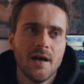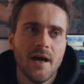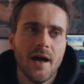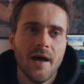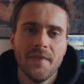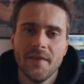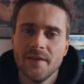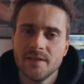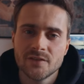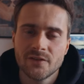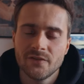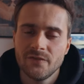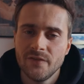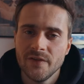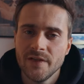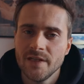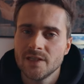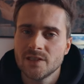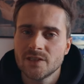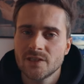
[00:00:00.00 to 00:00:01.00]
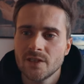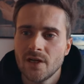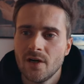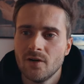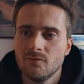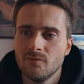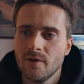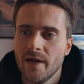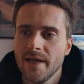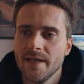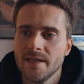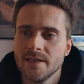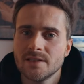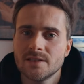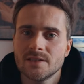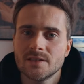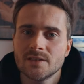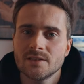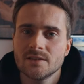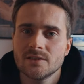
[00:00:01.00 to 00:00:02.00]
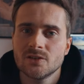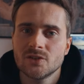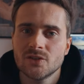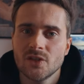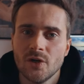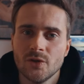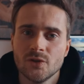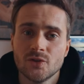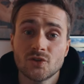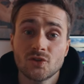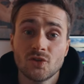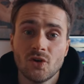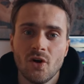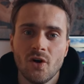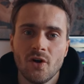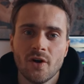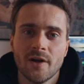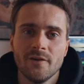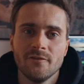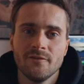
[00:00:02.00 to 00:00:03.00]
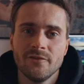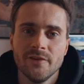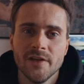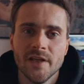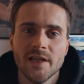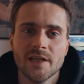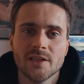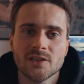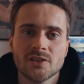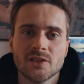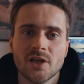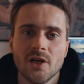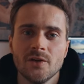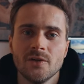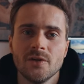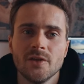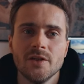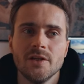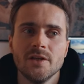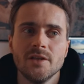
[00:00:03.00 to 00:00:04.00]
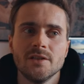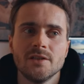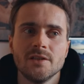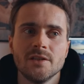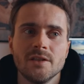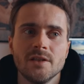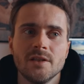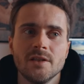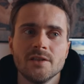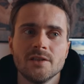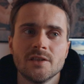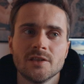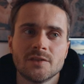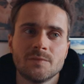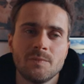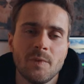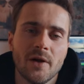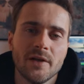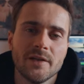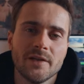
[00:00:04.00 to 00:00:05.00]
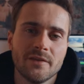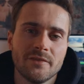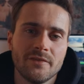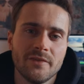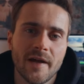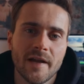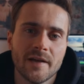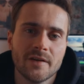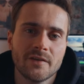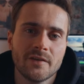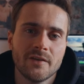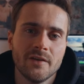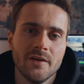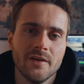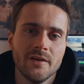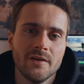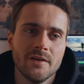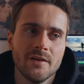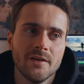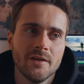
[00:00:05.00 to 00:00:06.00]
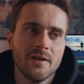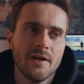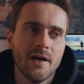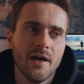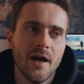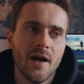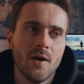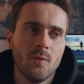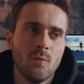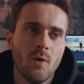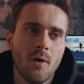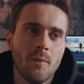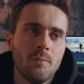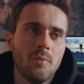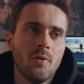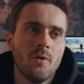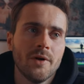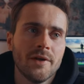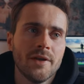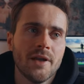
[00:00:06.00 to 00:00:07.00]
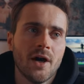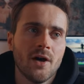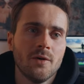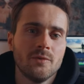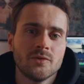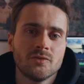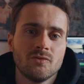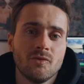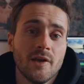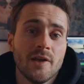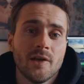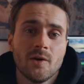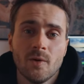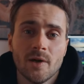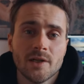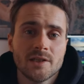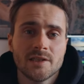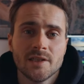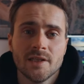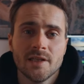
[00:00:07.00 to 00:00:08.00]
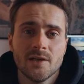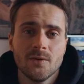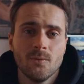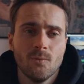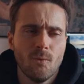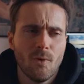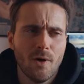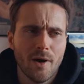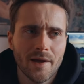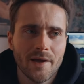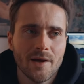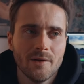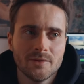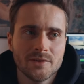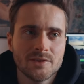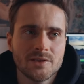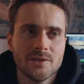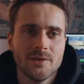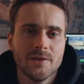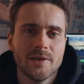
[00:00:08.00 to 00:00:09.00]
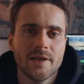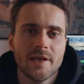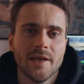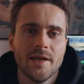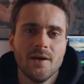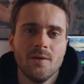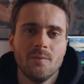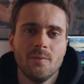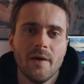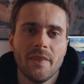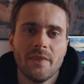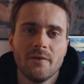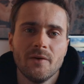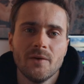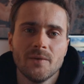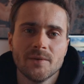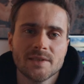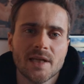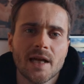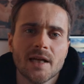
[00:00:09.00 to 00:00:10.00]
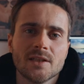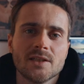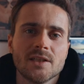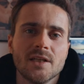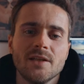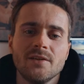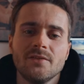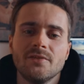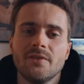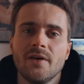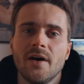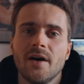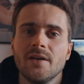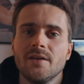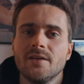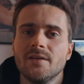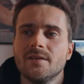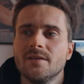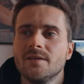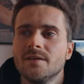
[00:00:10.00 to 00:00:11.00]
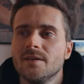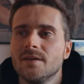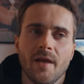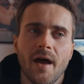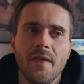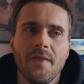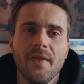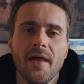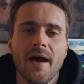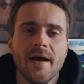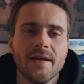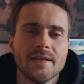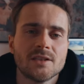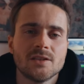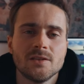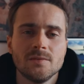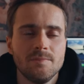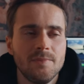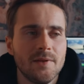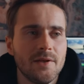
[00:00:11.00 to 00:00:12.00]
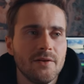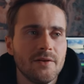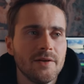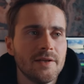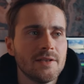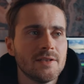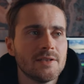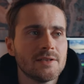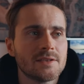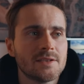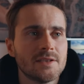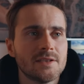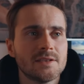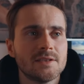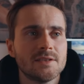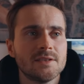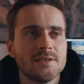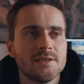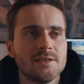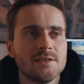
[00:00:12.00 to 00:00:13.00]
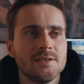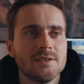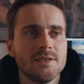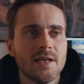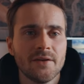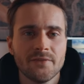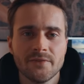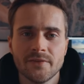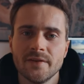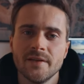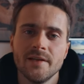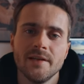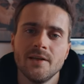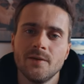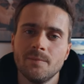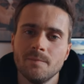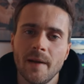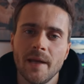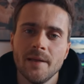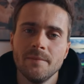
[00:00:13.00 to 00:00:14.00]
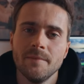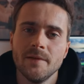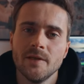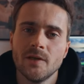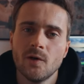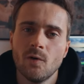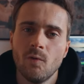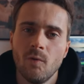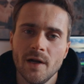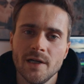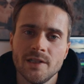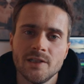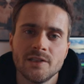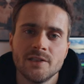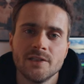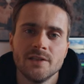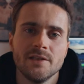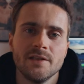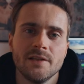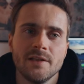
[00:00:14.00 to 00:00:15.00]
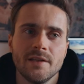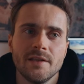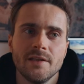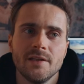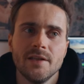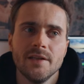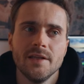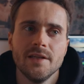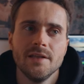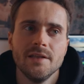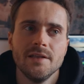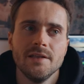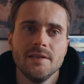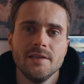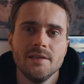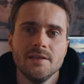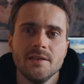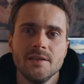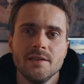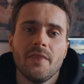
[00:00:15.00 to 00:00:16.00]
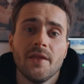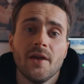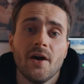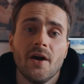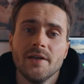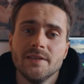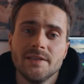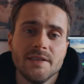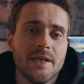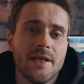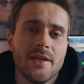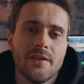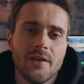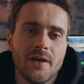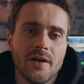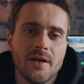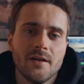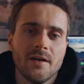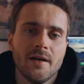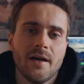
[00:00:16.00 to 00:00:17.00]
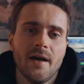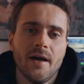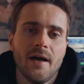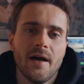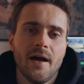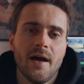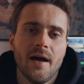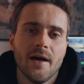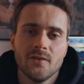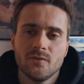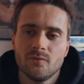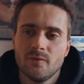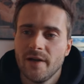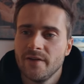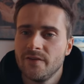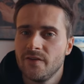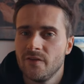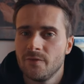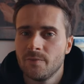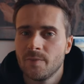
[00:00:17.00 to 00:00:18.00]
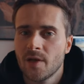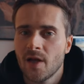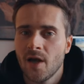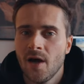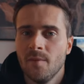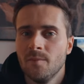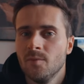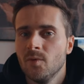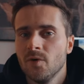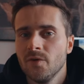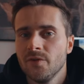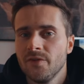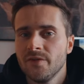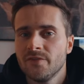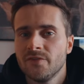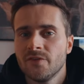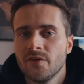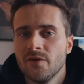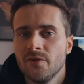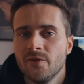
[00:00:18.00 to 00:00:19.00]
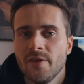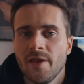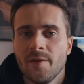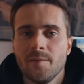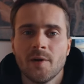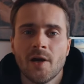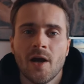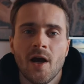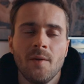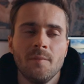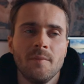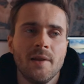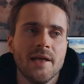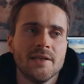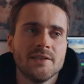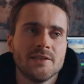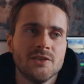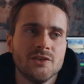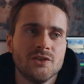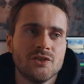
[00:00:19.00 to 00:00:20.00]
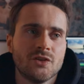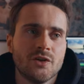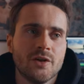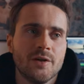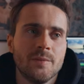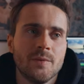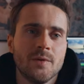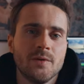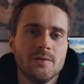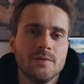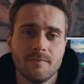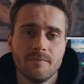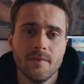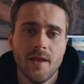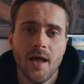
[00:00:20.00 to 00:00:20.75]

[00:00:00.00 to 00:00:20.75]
And then to finish a race so strong and feeling so good, despite the fact that at one point I was really questioning why I was doing it and whether it was actually fun. And that experience has definitely made me question the idea that as races become more difficult, they become less enjoyable.